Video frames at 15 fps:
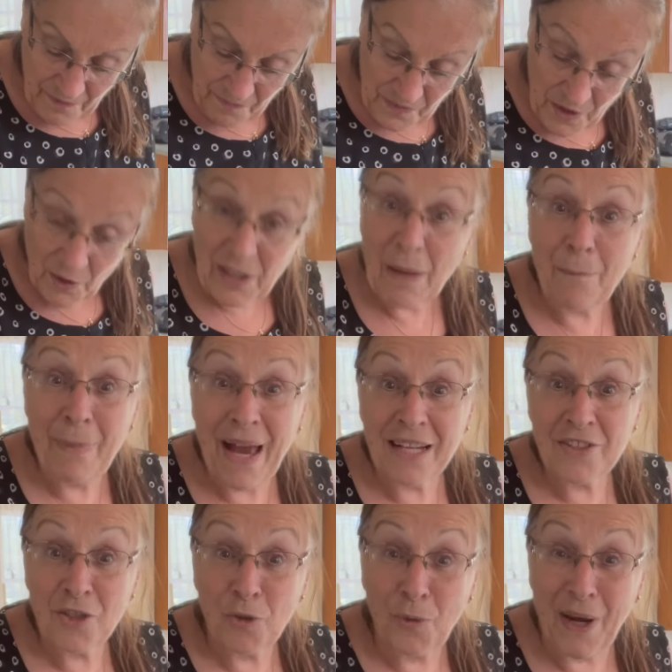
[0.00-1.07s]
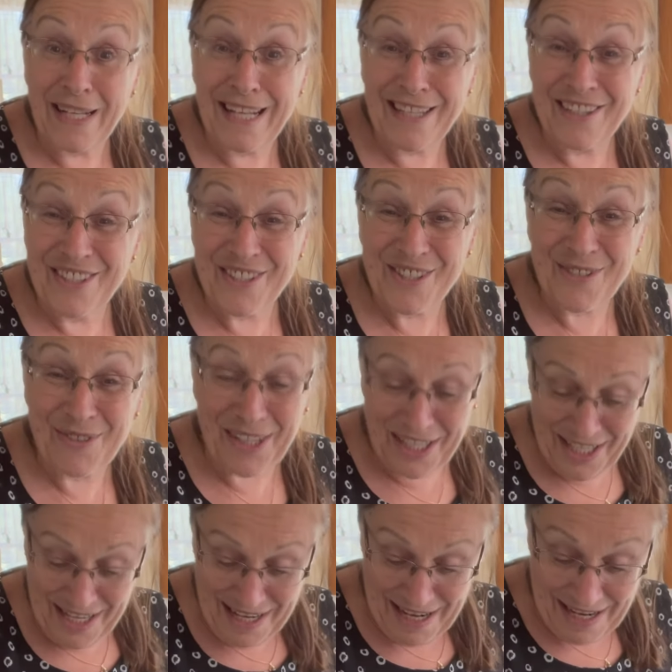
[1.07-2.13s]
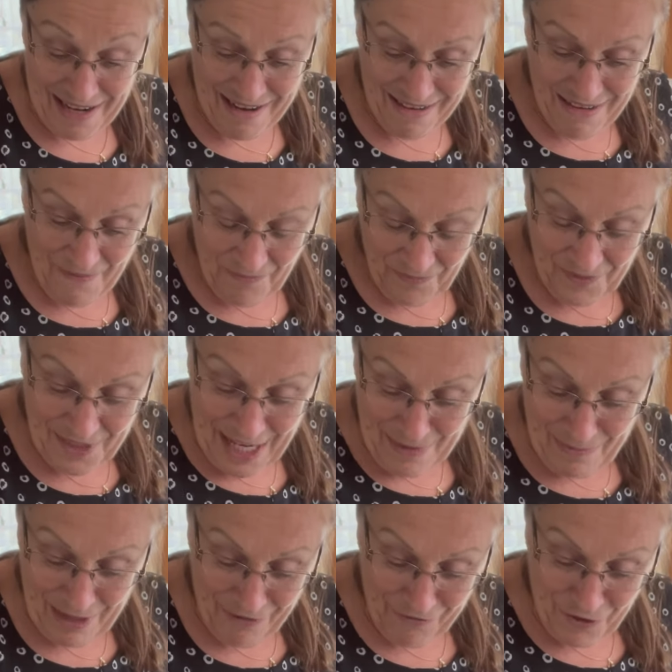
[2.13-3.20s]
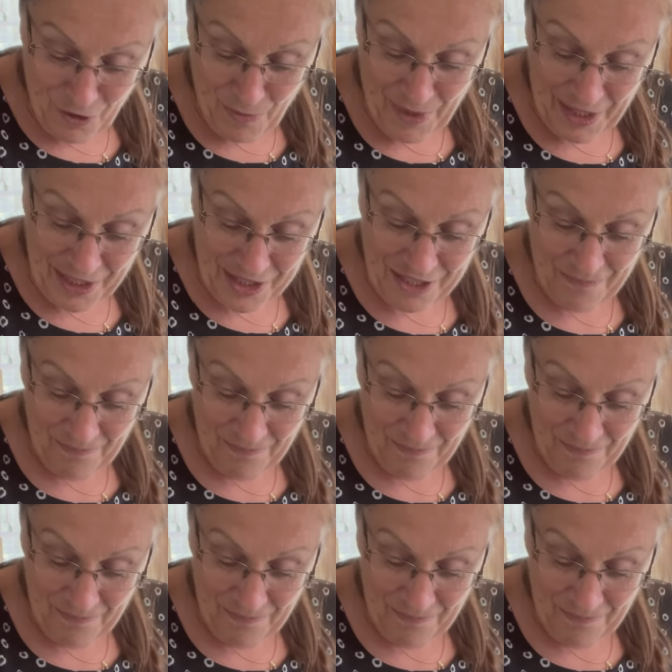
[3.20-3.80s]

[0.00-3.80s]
And I'll get back to grating the zucchini. Take me a few minutes.